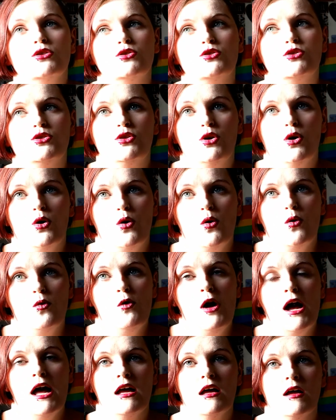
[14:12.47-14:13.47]

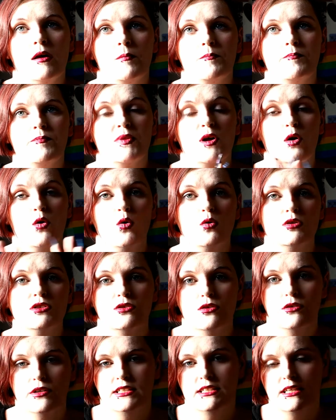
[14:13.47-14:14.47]
So the whole
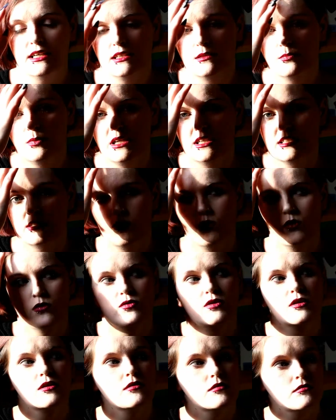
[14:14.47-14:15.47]
story takes place
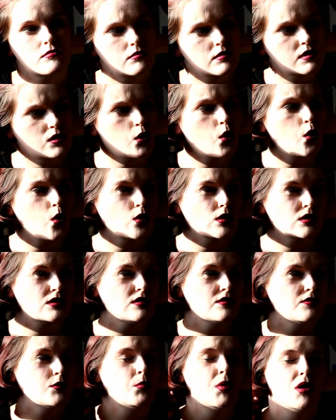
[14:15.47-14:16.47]
over the
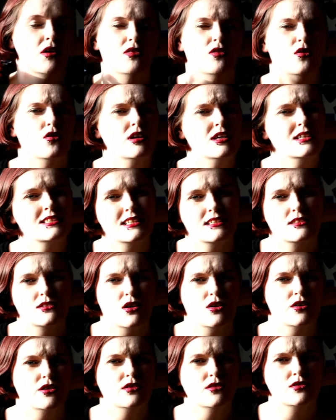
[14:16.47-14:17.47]
course of about 36
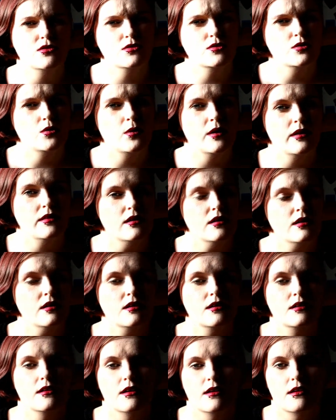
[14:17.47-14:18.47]
hours or so, I
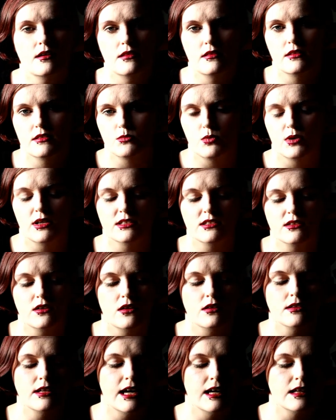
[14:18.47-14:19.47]
think. Uh, that's why it's
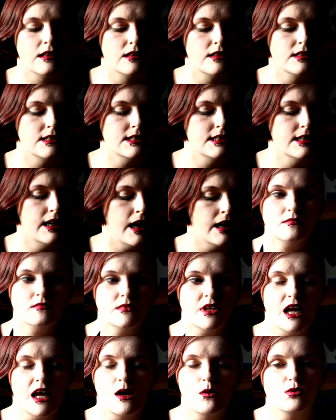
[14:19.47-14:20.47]
called Endless
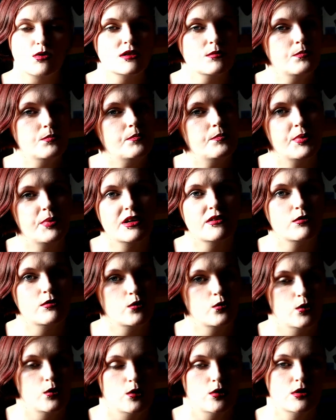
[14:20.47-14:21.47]
Night. It was a bit of
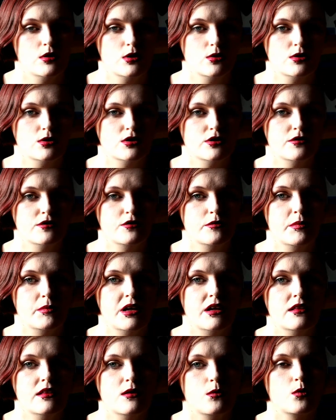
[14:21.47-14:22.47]
a roller coaster for
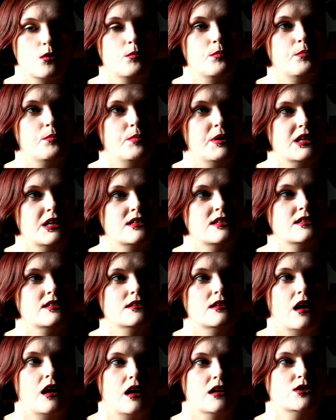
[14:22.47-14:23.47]
me. There were bits
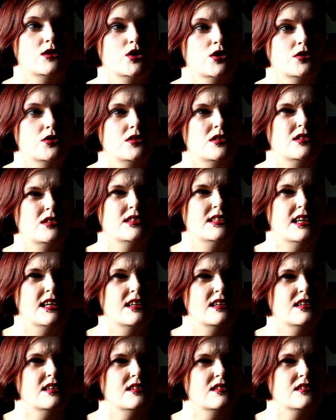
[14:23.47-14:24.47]
that I just
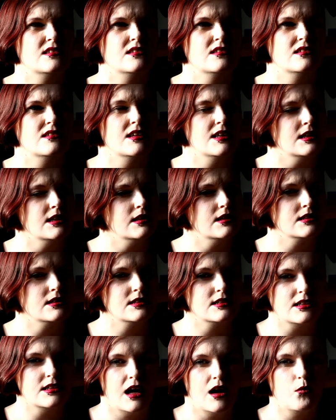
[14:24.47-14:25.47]
didn't think
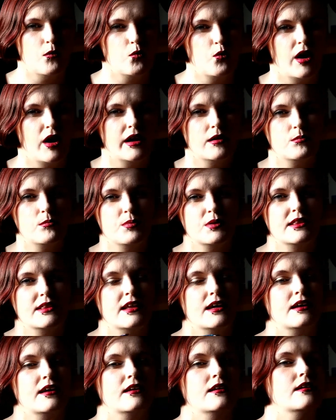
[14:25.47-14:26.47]
sat right but
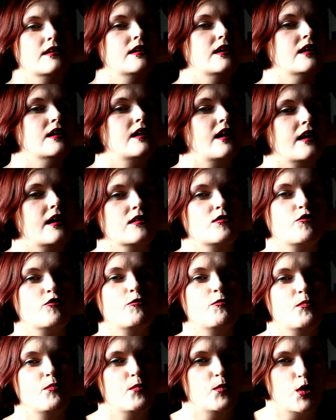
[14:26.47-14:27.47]
then he kind of
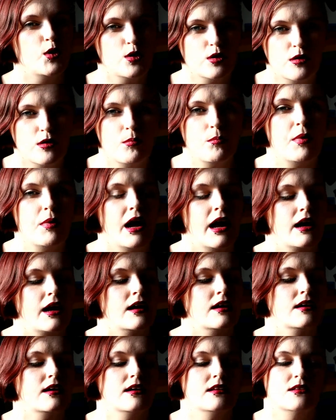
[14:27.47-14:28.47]
pulled them
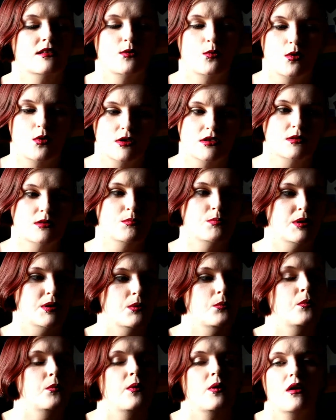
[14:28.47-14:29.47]
back and there was a
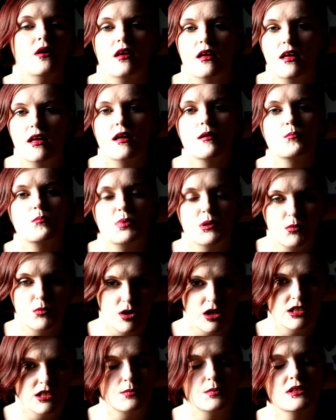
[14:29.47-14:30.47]
bit bit
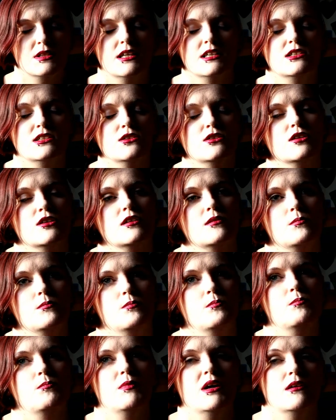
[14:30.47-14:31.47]
more explanation to it,
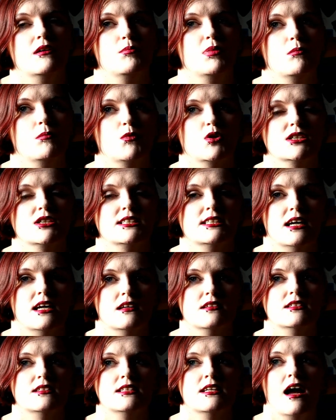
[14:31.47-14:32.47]
it made a bit more
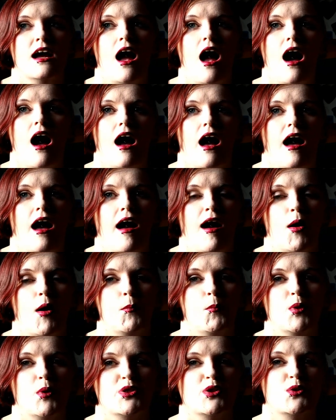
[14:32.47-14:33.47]
sense
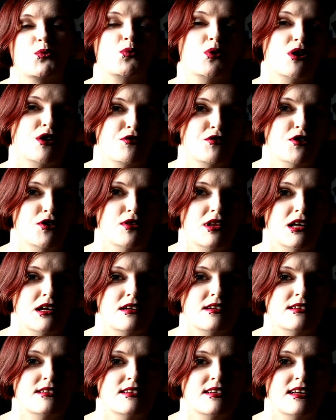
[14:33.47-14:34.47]
uh, but there were a few
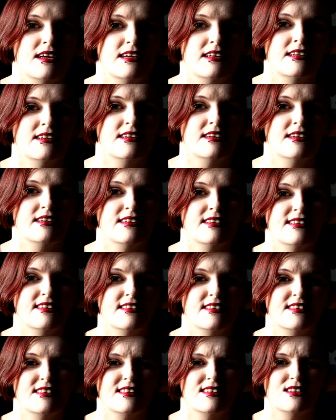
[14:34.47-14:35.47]
things in
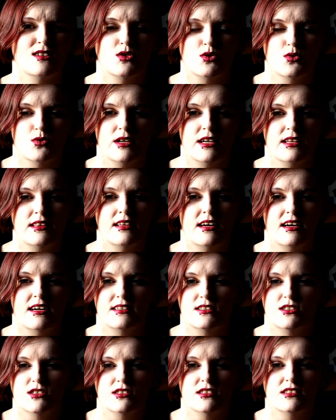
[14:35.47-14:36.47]
the story that
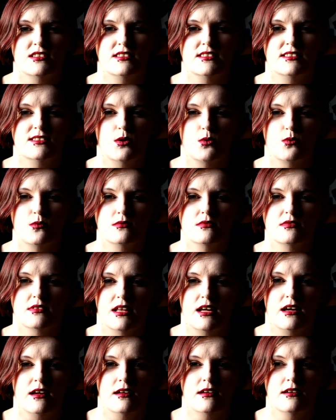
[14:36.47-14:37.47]
I just don't
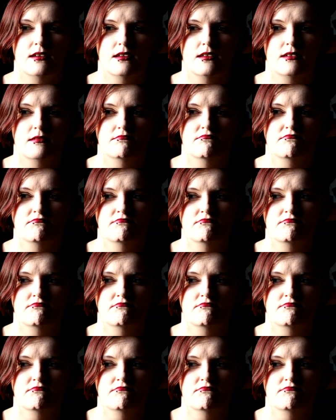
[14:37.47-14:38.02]
think